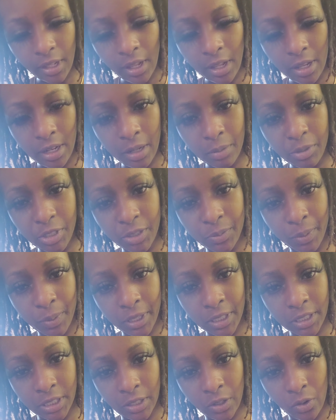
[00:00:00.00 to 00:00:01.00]
And I'm just
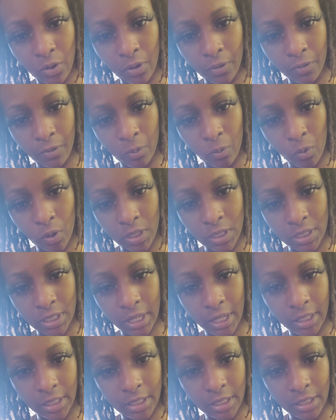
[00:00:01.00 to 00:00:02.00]
basically going from one
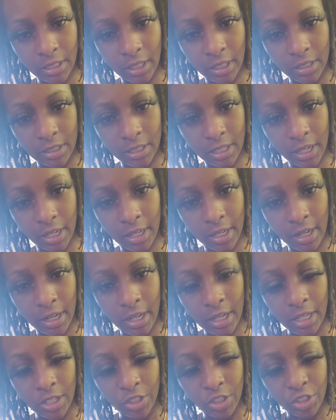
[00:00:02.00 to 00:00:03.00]
side to another side,
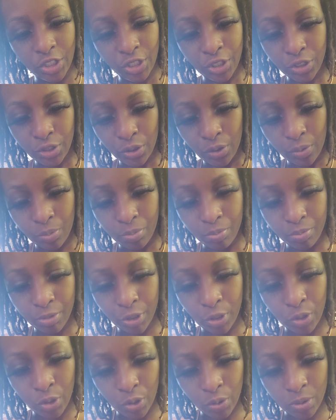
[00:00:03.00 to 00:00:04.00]
just so the
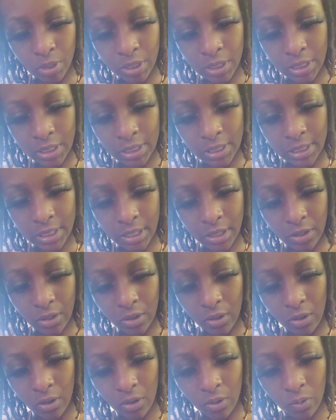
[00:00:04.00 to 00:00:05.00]
glue doesn't stick
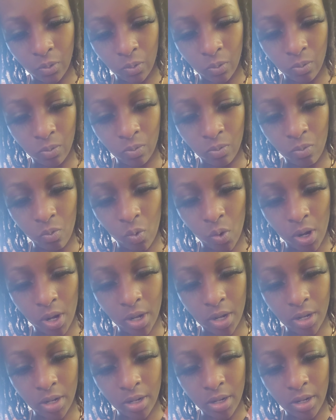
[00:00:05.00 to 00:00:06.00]
on
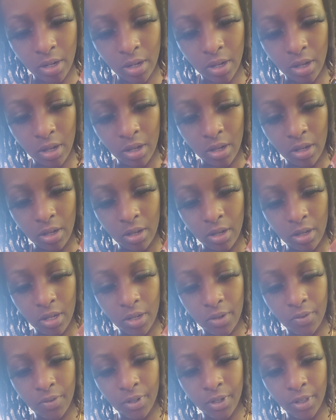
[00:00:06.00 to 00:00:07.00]
one
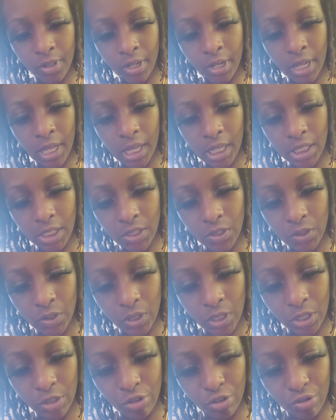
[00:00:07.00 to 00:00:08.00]
of another lash, so it
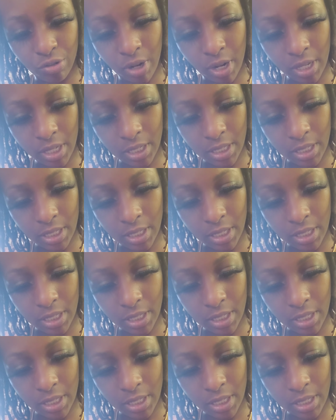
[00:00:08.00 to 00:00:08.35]
can dry in